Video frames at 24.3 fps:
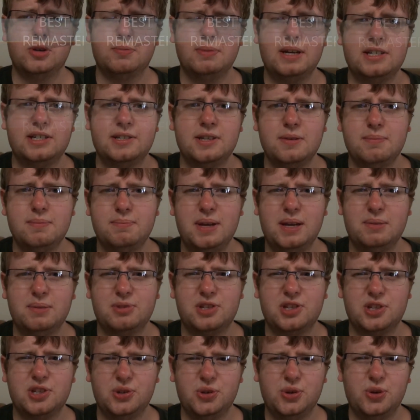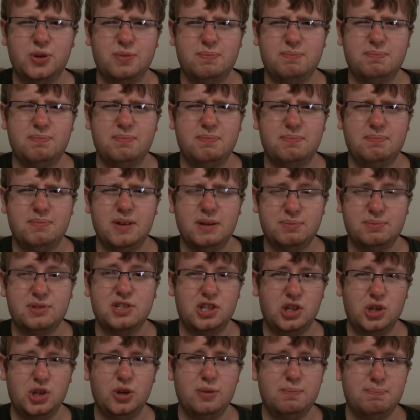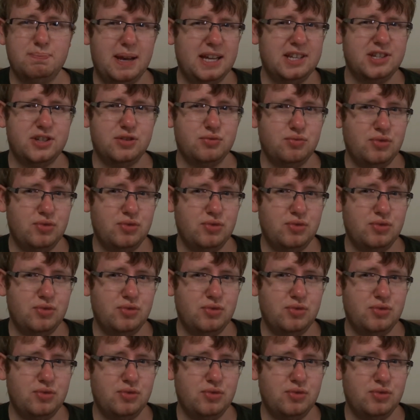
may seem a bit obscure, Best